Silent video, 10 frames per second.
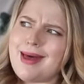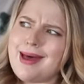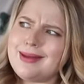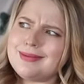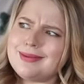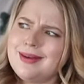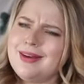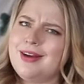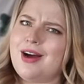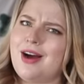that.
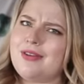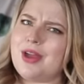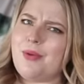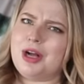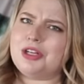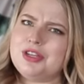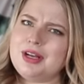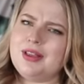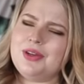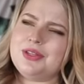Are they washing
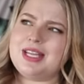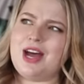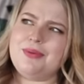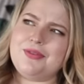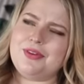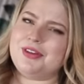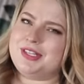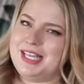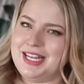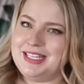clothes now before they're
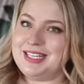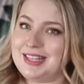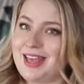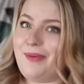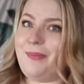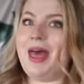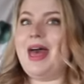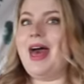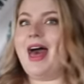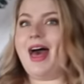sending them?
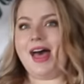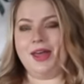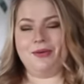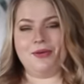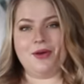I don't